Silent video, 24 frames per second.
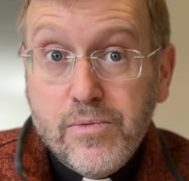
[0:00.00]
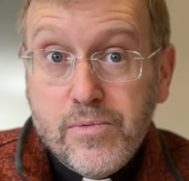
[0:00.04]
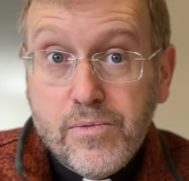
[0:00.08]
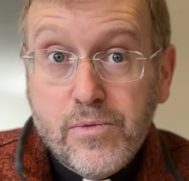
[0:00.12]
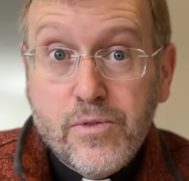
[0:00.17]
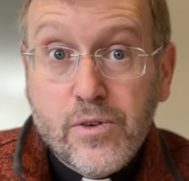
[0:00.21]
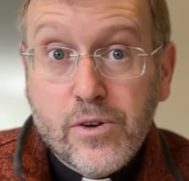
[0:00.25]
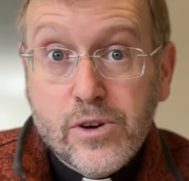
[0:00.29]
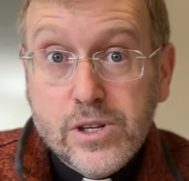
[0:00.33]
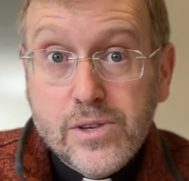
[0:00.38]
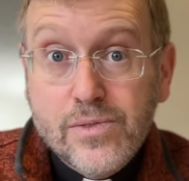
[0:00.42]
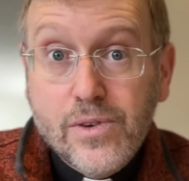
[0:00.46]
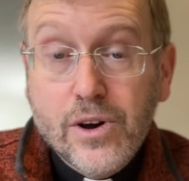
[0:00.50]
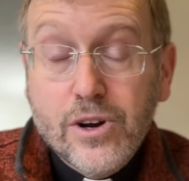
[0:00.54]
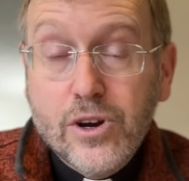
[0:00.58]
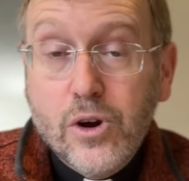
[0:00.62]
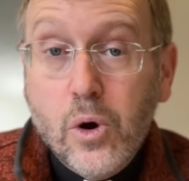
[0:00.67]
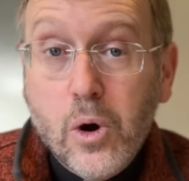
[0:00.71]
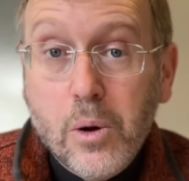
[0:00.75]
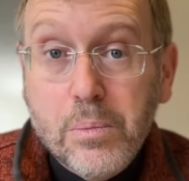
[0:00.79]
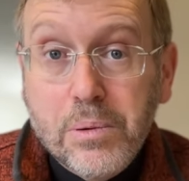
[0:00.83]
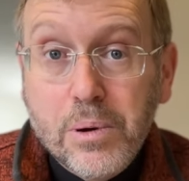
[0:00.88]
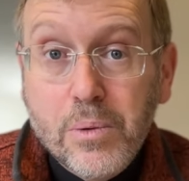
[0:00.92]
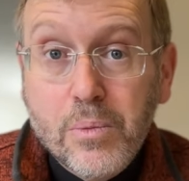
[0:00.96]
first of all,
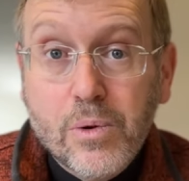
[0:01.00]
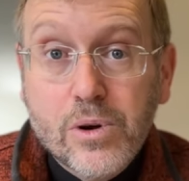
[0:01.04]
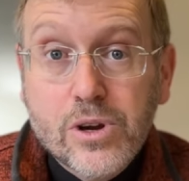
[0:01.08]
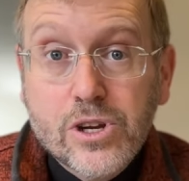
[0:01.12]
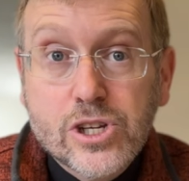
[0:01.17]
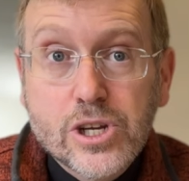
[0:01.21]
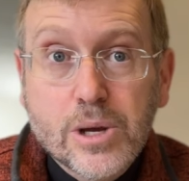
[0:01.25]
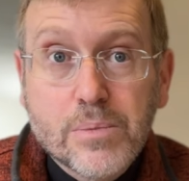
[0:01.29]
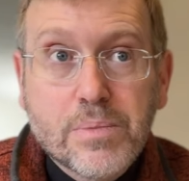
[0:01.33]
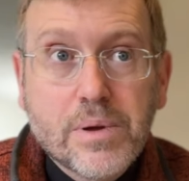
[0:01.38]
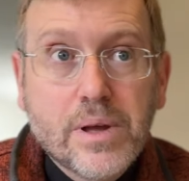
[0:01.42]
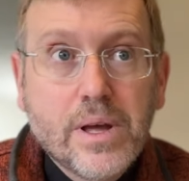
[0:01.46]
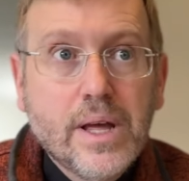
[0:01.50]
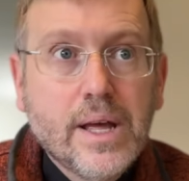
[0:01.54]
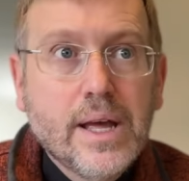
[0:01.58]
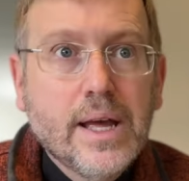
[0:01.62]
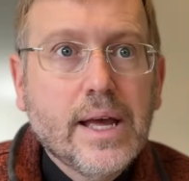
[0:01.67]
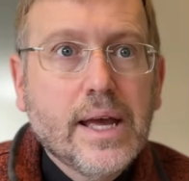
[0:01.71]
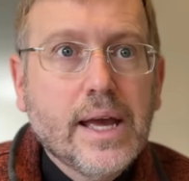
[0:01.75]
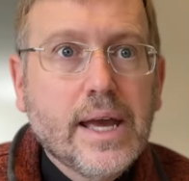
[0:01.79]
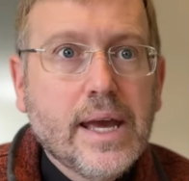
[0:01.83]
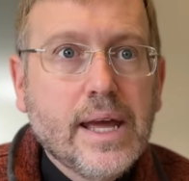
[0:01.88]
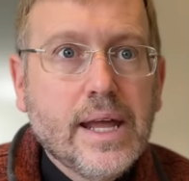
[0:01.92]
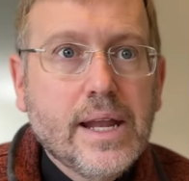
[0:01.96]
corporate worship.
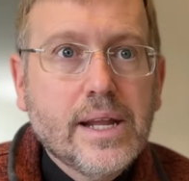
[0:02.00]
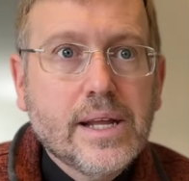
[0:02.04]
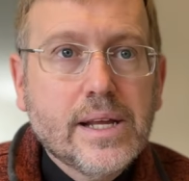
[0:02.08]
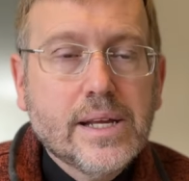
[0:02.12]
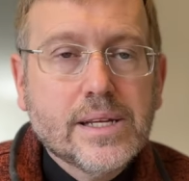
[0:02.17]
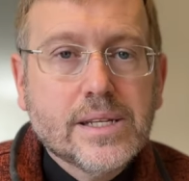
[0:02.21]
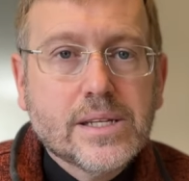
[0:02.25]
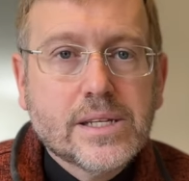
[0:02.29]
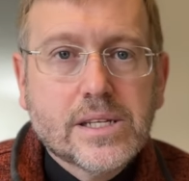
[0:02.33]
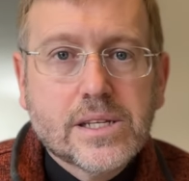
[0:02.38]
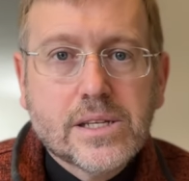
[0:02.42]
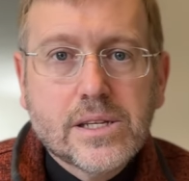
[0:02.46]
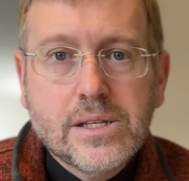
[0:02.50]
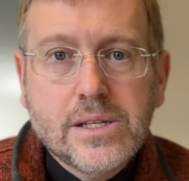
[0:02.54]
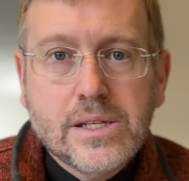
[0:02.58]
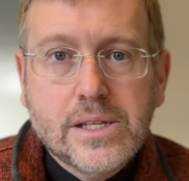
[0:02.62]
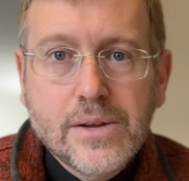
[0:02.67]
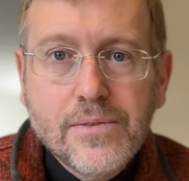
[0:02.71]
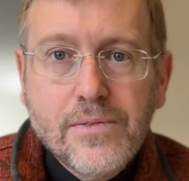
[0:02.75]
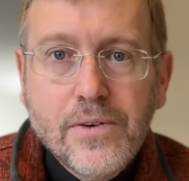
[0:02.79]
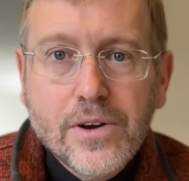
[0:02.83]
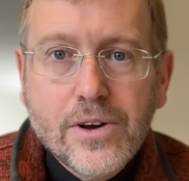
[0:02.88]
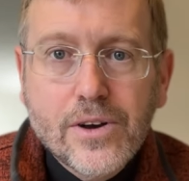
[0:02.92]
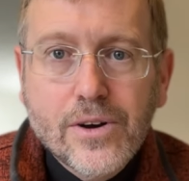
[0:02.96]
It is
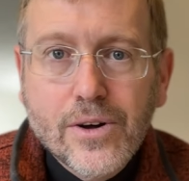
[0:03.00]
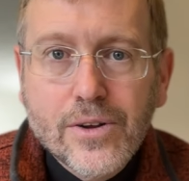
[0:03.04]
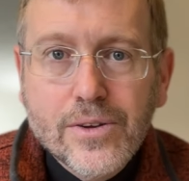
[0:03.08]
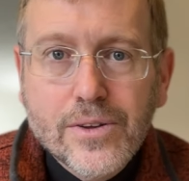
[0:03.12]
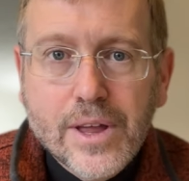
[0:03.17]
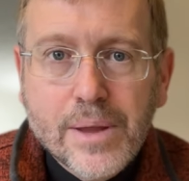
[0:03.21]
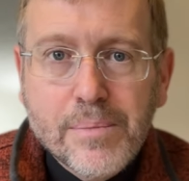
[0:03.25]
difficult.